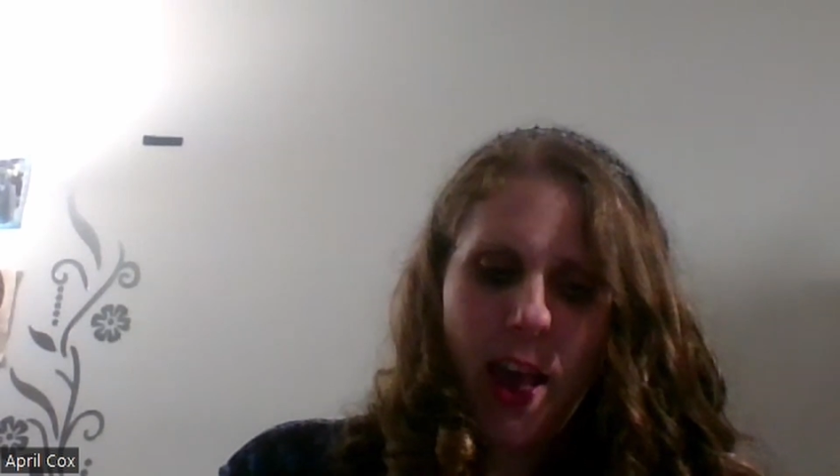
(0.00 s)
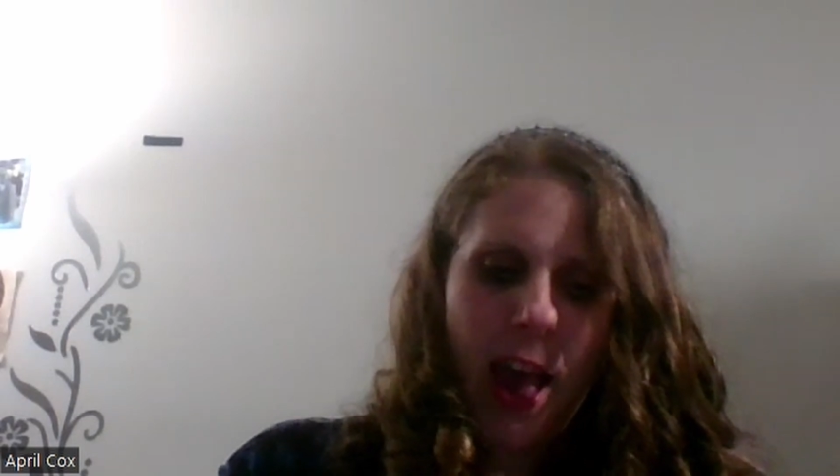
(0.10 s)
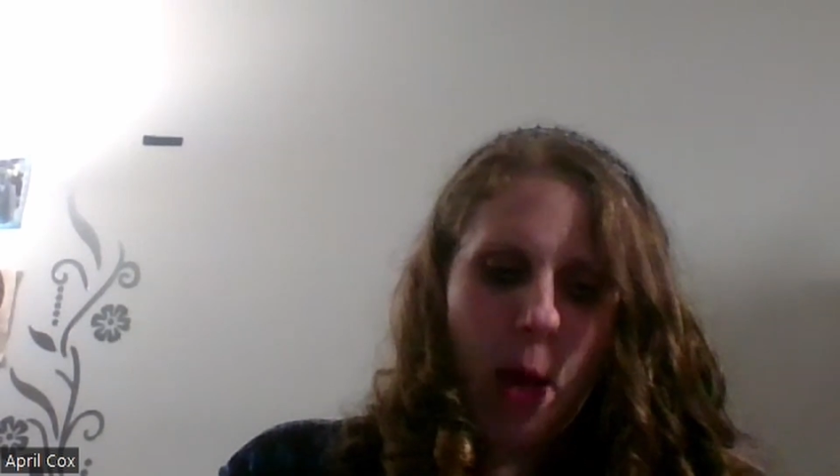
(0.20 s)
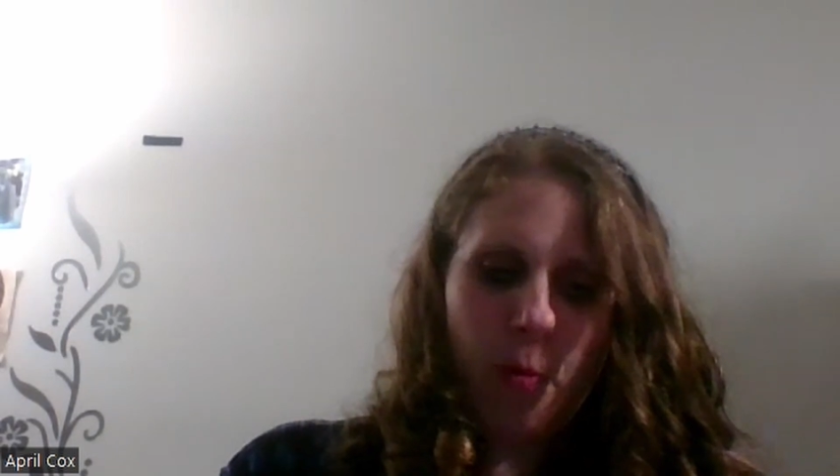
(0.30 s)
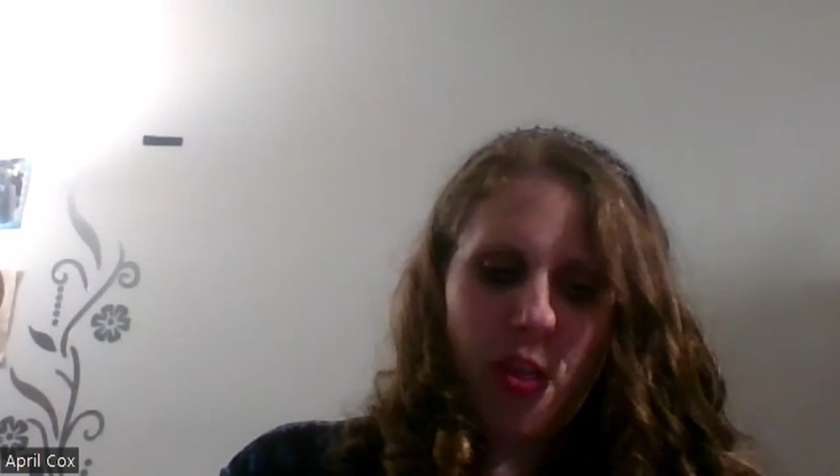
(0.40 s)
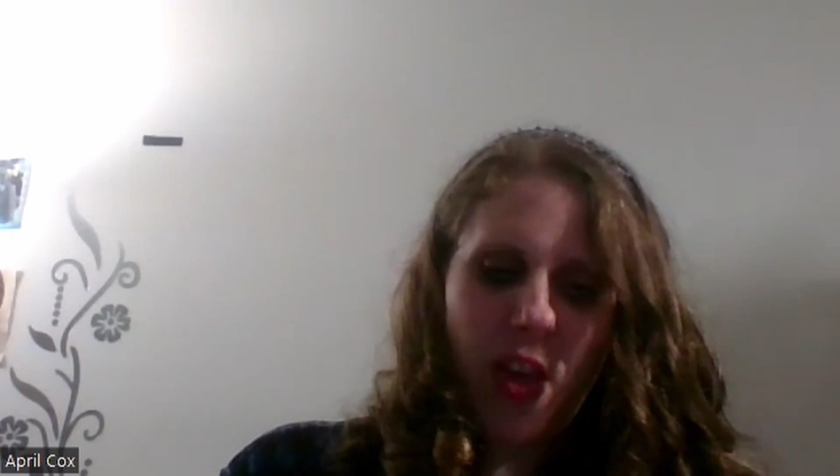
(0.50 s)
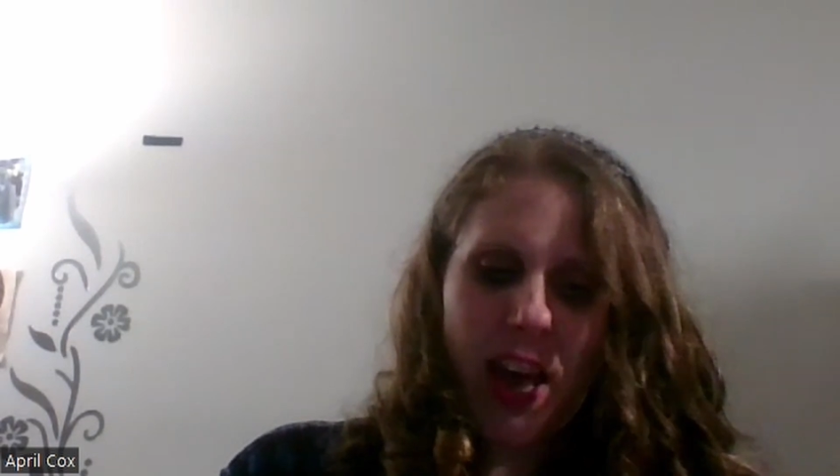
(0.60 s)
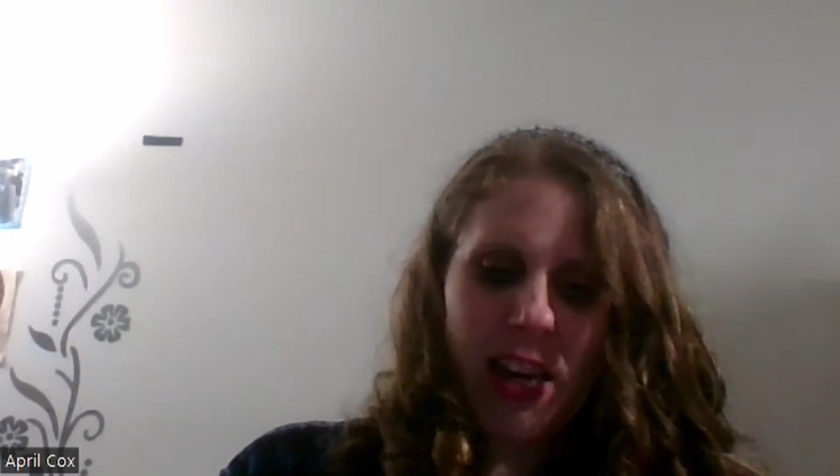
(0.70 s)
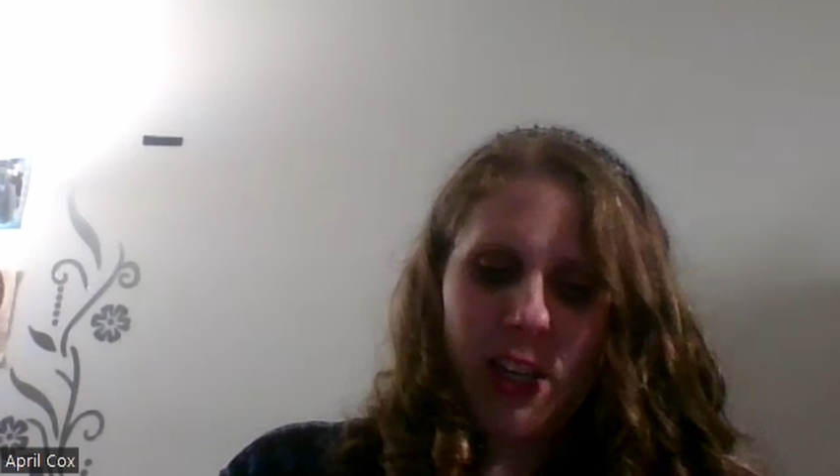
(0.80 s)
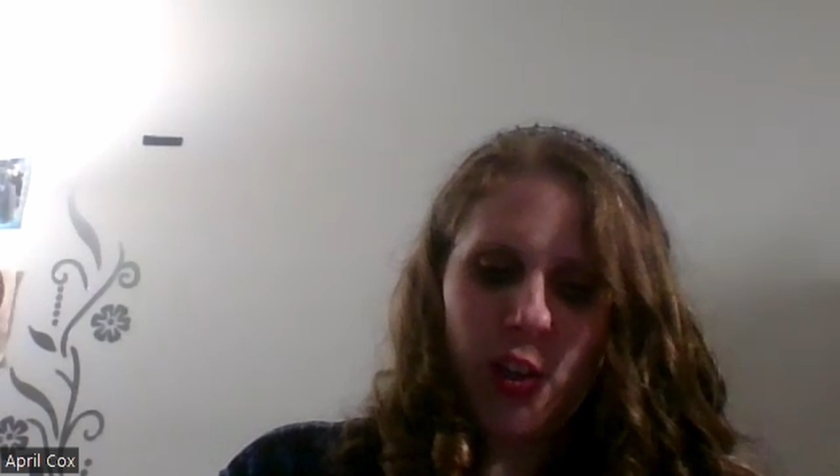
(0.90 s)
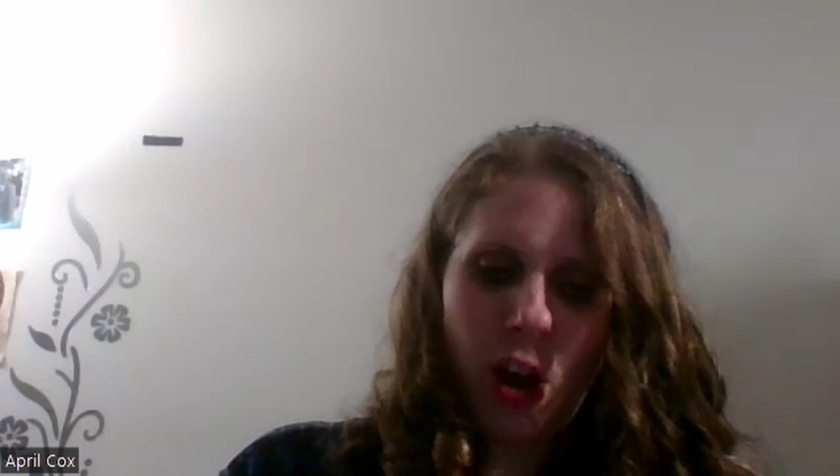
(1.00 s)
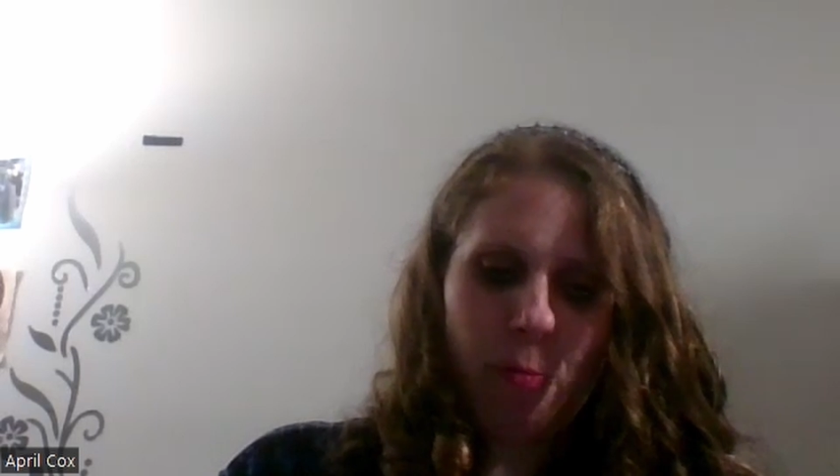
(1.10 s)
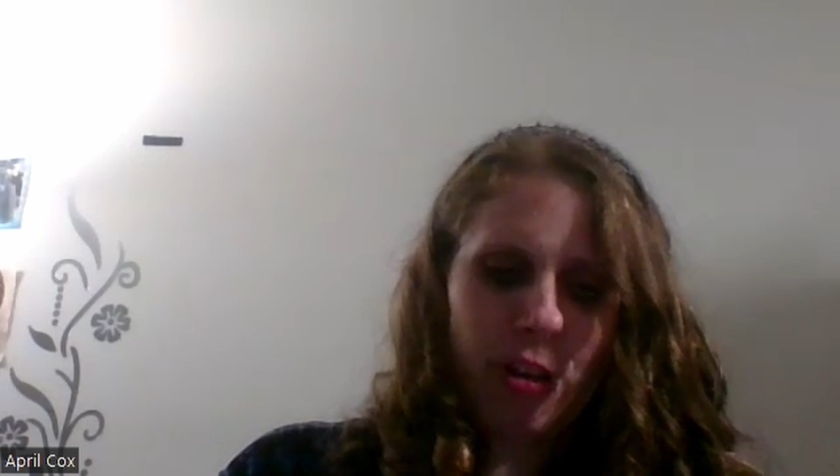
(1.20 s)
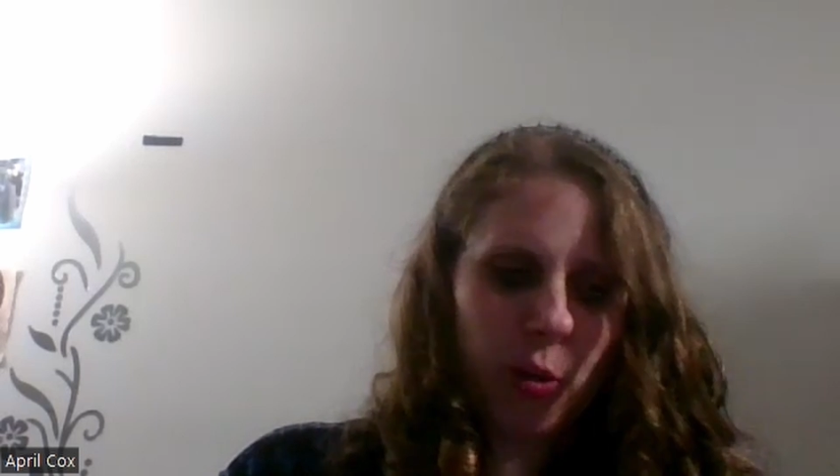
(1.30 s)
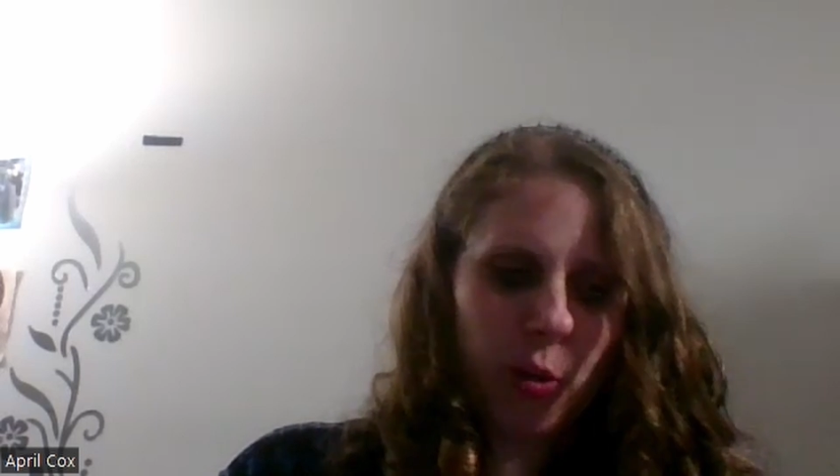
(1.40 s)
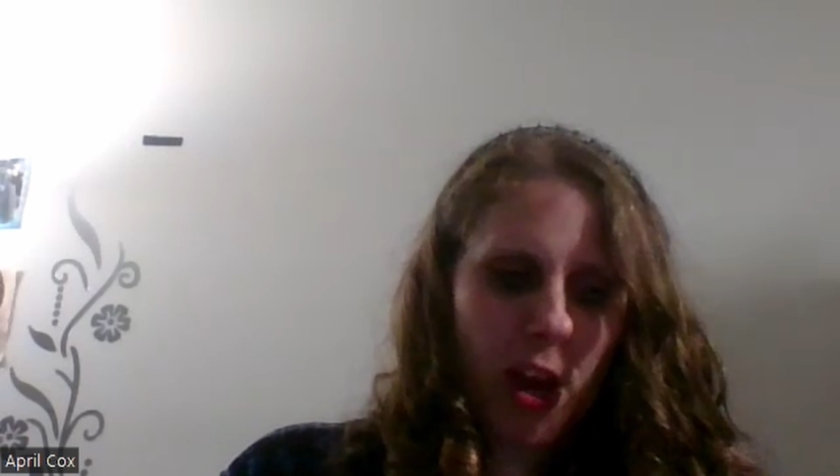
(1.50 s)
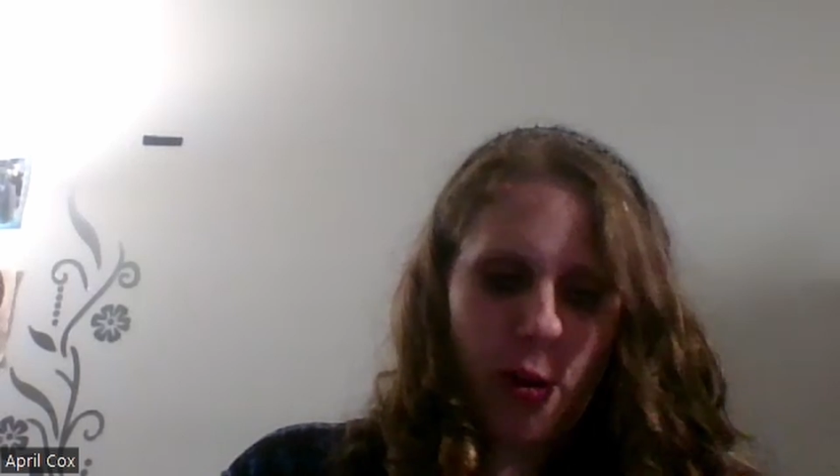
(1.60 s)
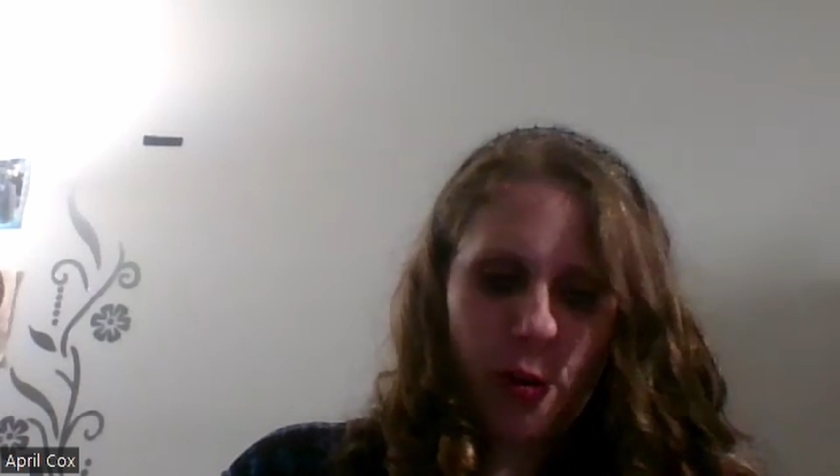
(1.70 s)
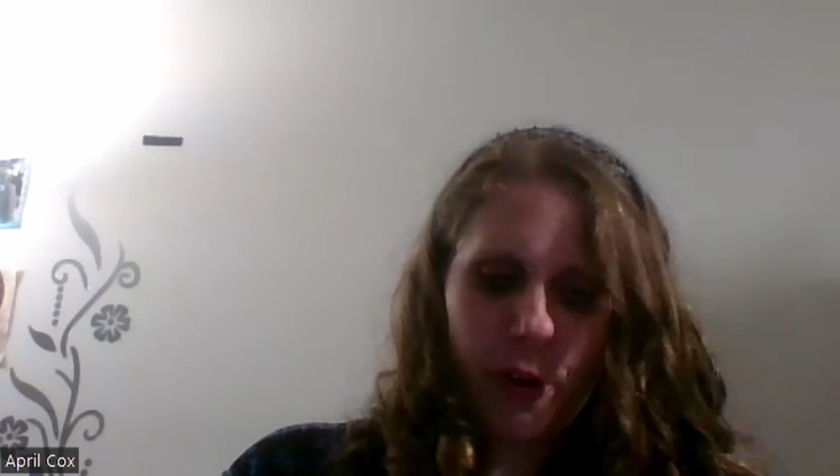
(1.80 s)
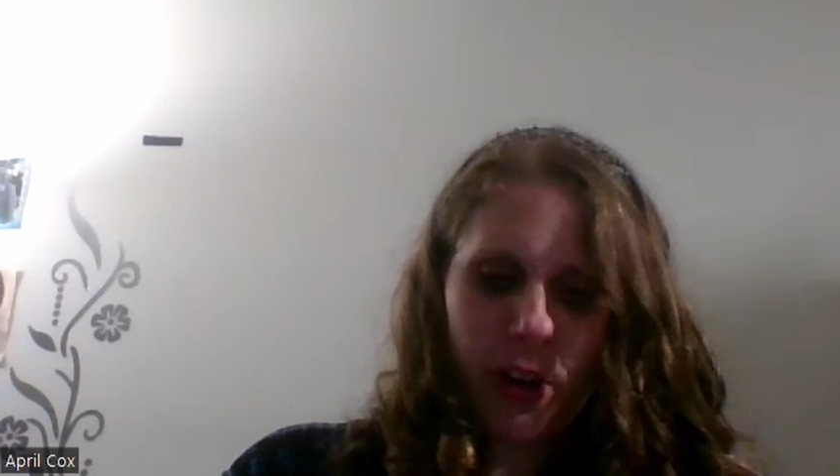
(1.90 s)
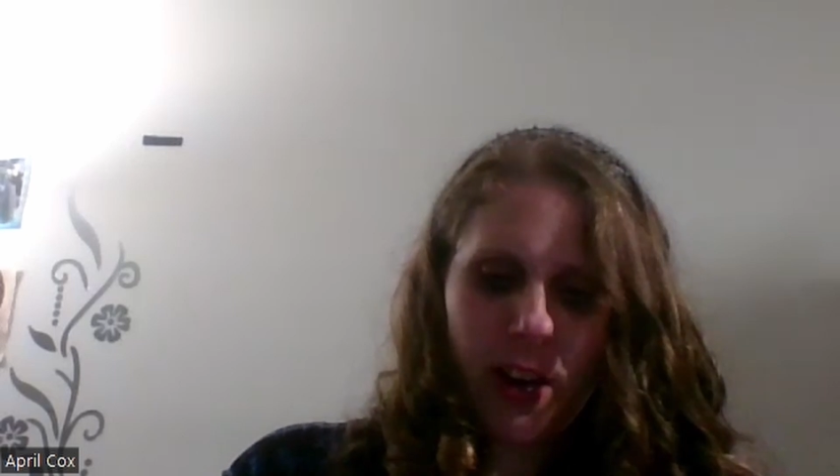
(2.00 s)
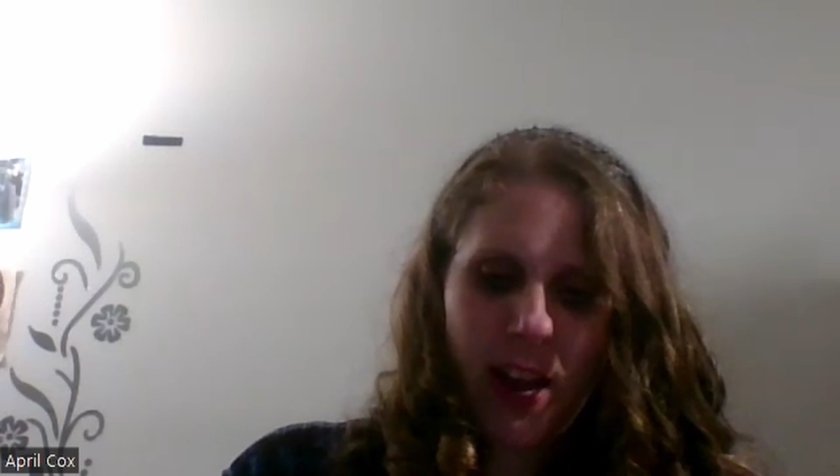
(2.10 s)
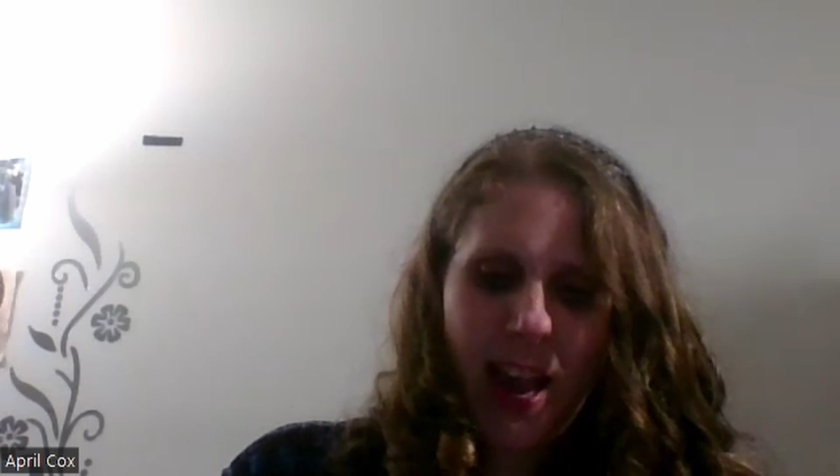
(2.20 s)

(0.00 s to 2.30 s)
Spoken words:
And with that, he stomped his way over.